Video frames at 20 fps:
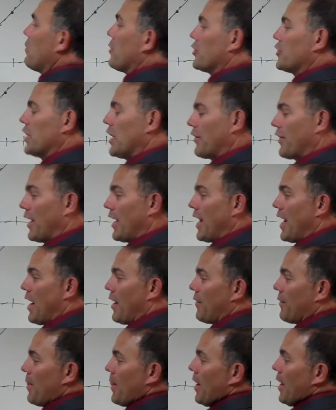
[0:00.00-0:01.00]
I'm going to check that
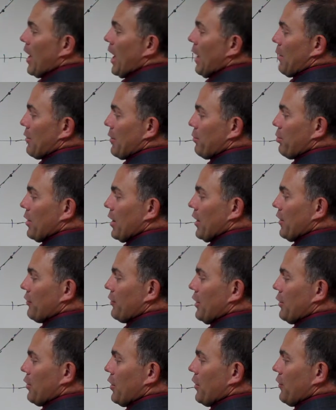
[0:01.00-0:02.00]
out. I'm going to plug a
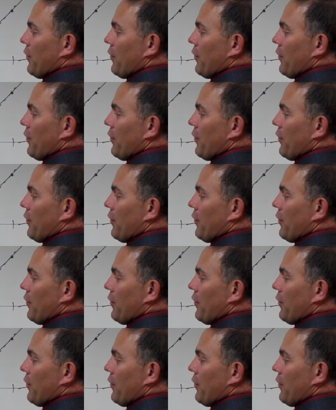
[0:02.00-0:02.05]
0